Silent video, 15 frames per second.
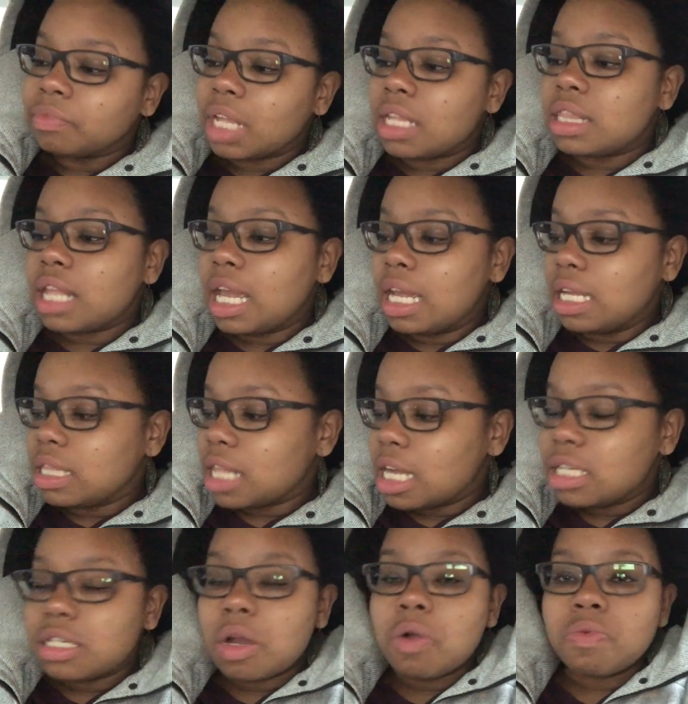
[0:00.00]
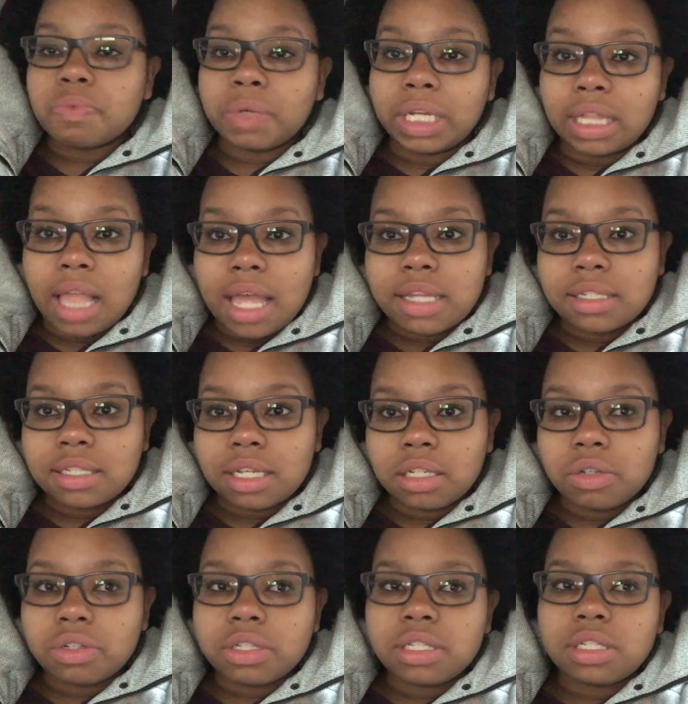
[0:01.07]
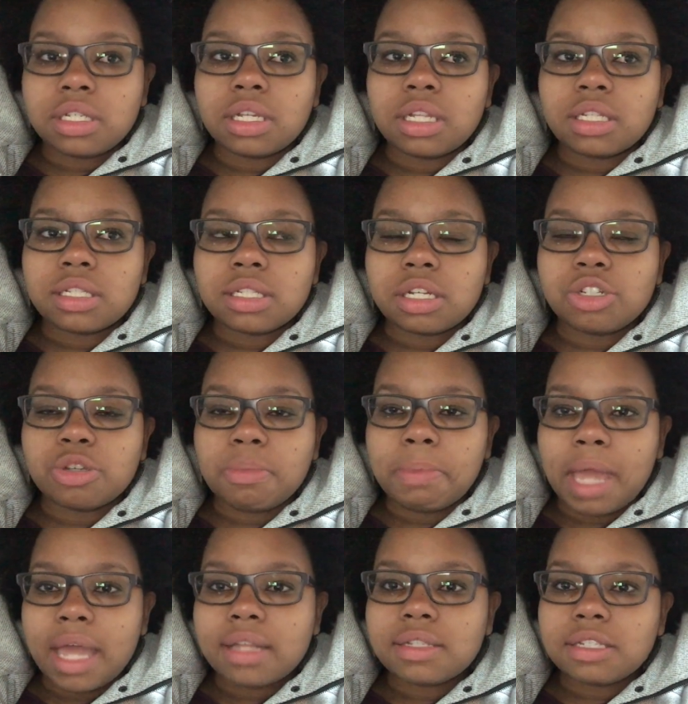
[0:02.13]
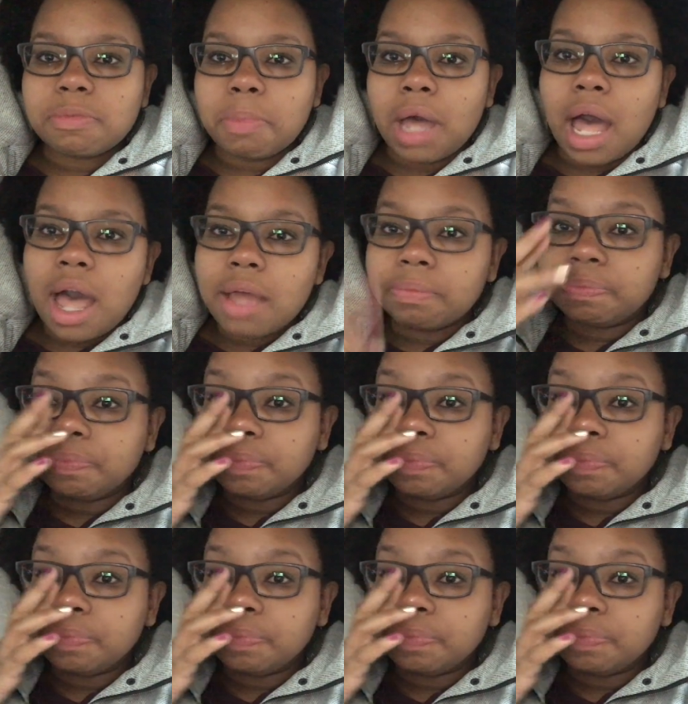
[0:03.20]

And they don't realize that you're still in such a bad spot.